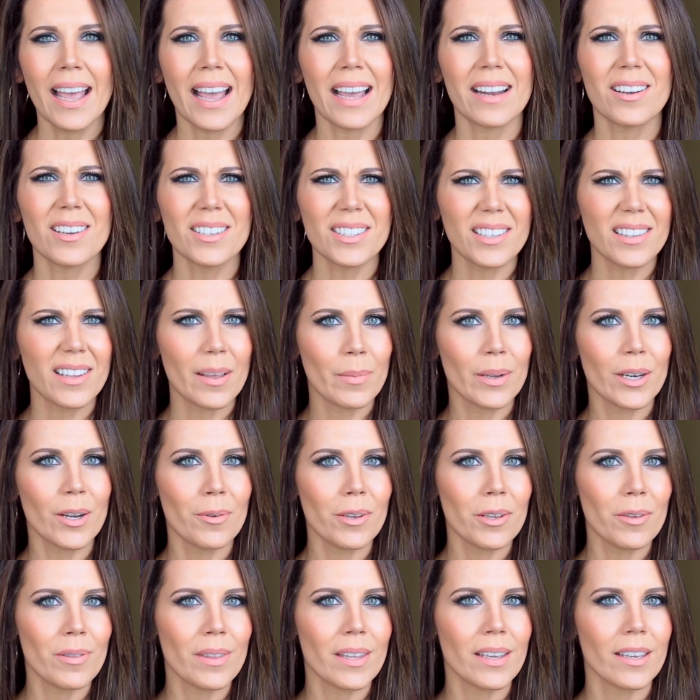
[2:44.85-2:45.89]
And also let me know
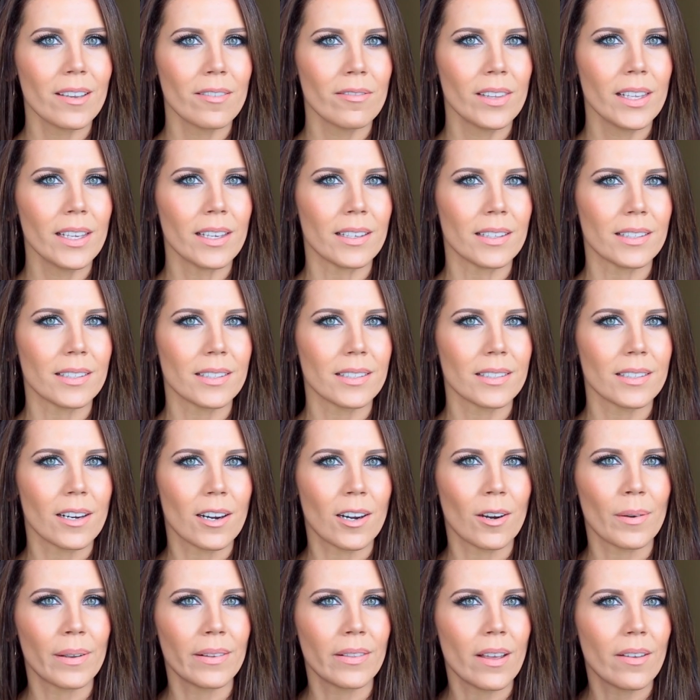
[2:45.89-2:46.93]
what you think of this.
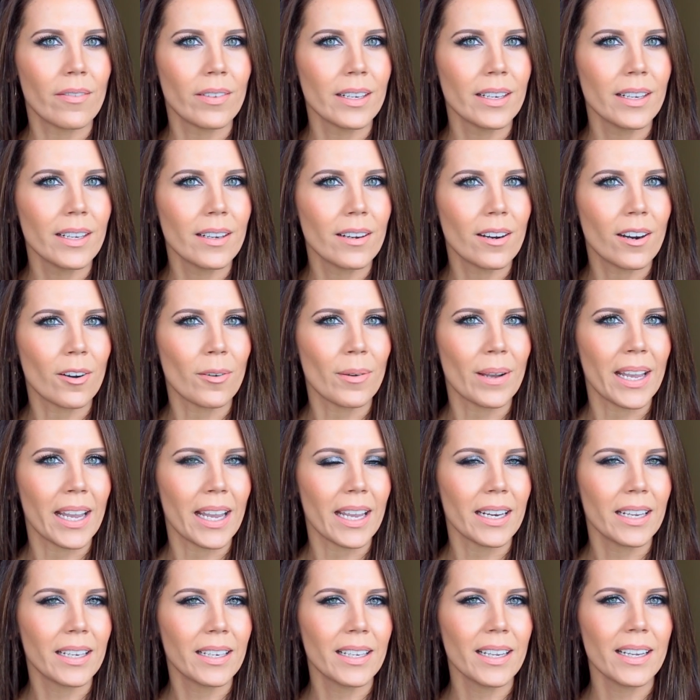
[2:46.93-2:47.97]
Are we loving it? Are we
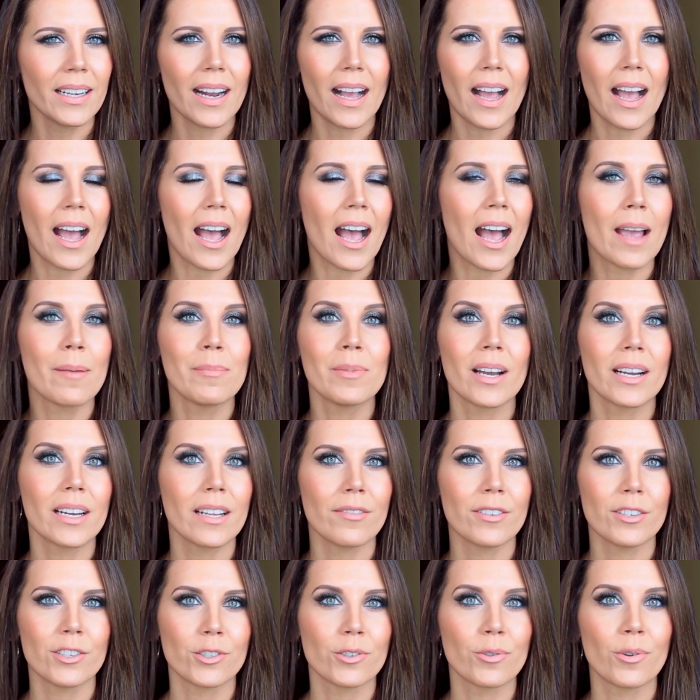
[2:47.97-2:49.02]
hating it? I'm not
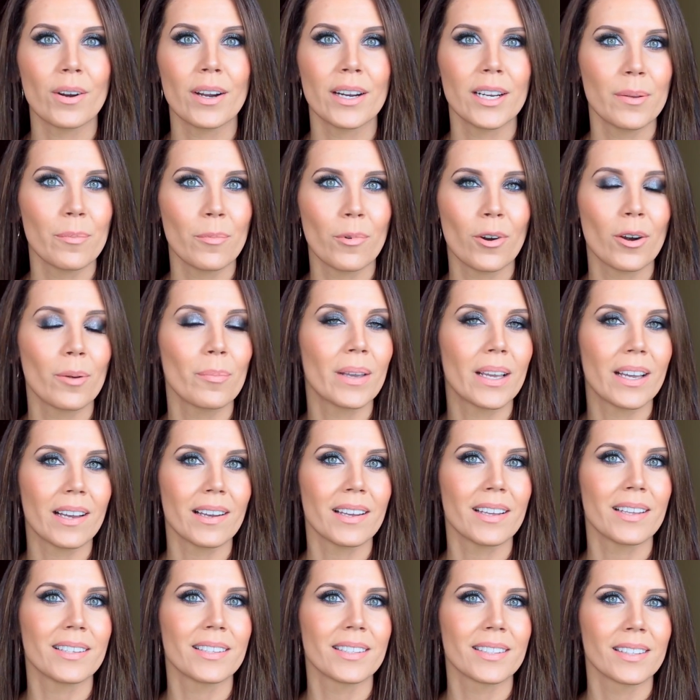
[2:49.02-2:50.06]
even sure anymore
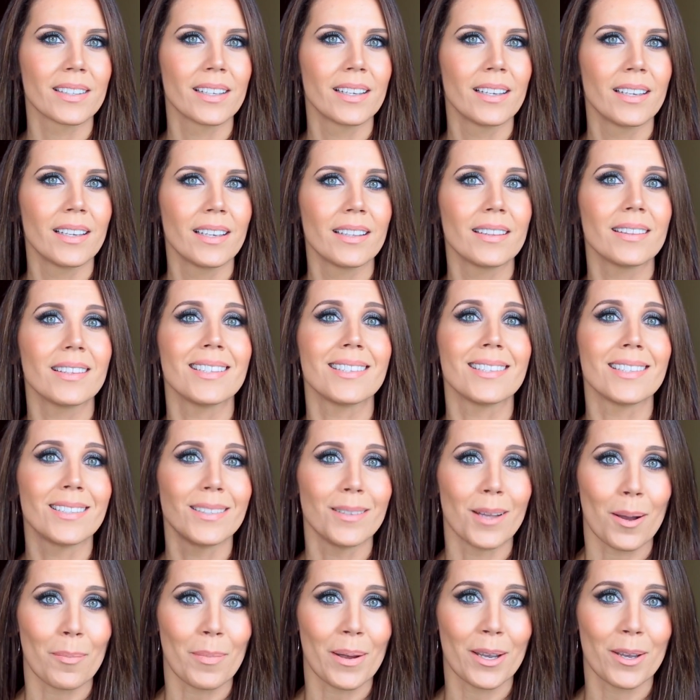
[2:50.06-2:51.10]
because this is
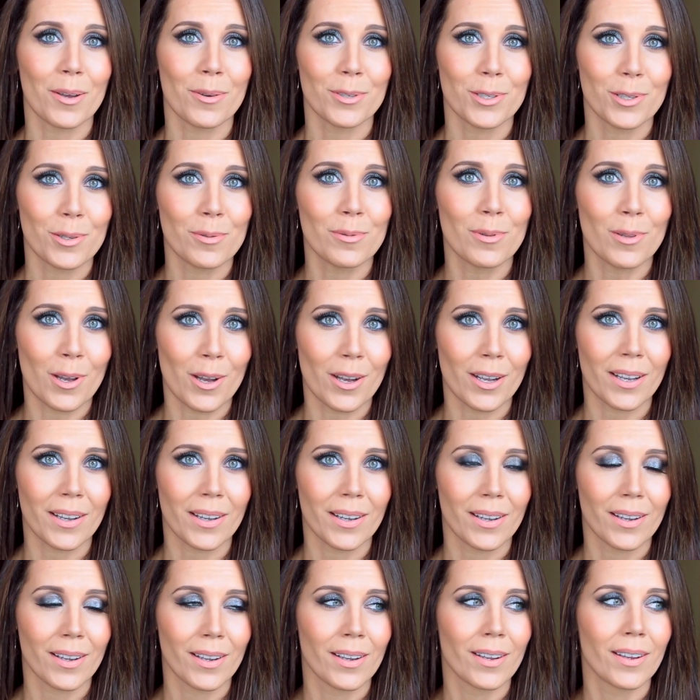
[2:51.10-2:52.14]
not my go-to
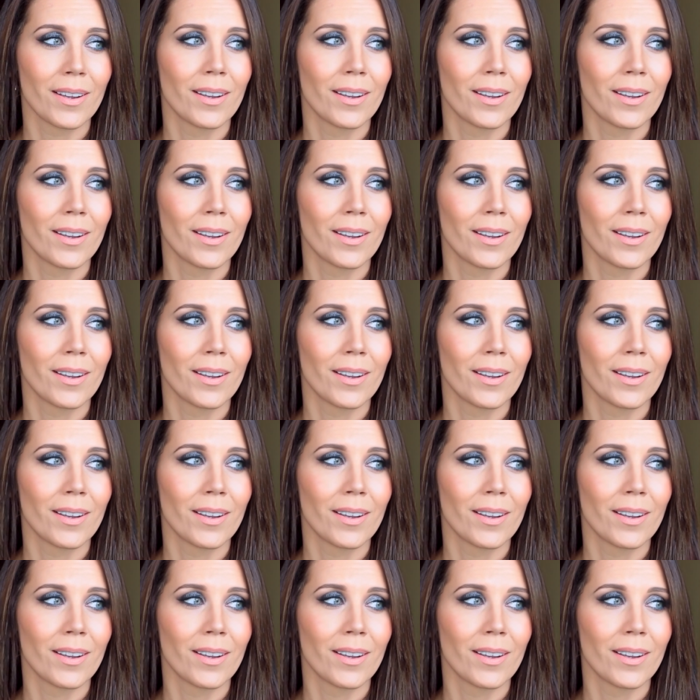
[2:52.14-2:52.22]
look.